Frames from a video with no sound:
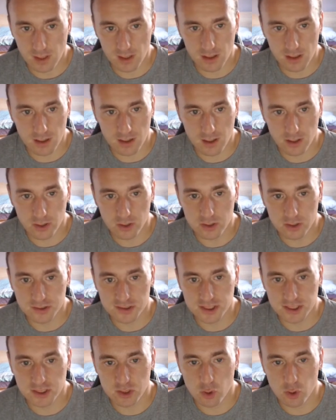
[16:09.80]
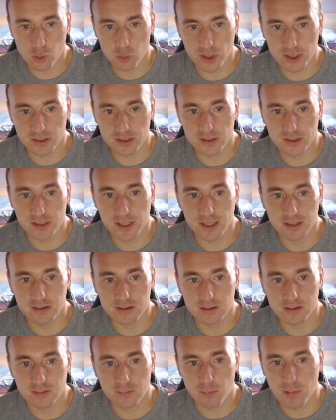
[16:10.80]
you could see already
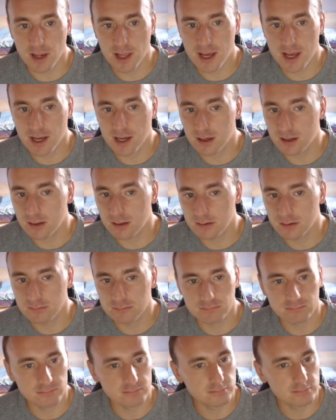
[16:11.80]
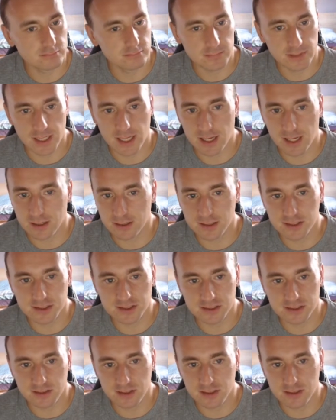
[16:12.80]
that black,
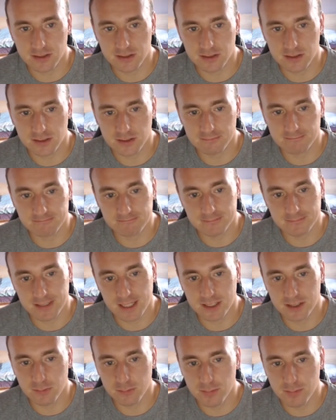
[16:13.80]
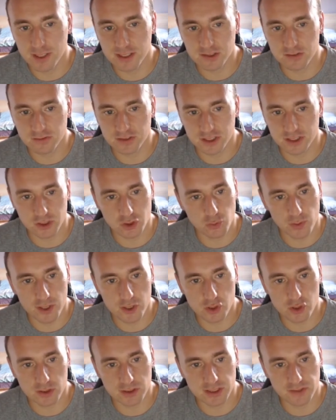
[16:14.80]
is in not the best of
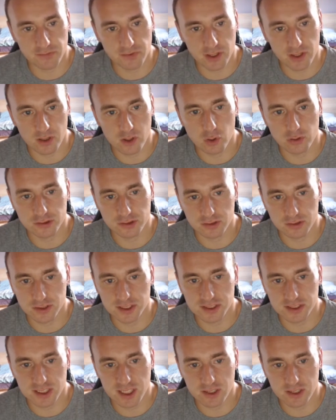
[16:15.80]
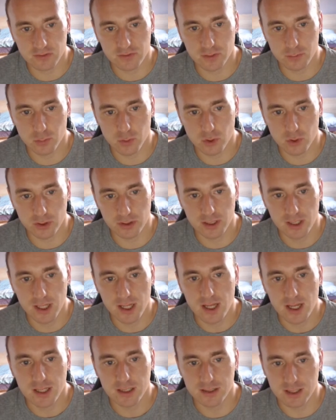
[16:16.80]
situations. If he goes on this side of the board,
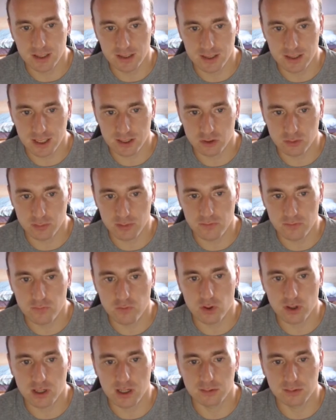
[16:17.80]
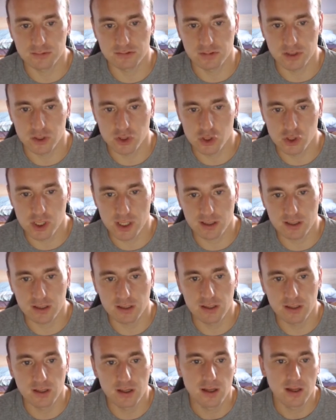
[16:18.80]
then knight to b4 comes with a
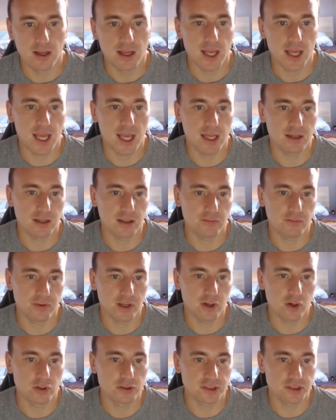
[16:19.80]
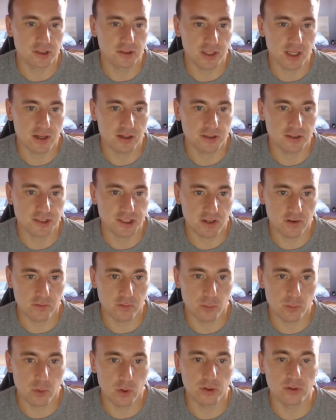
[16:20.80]
check. And if he goes on the other side of
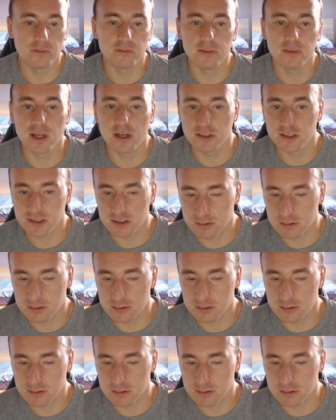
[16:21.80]
the board, there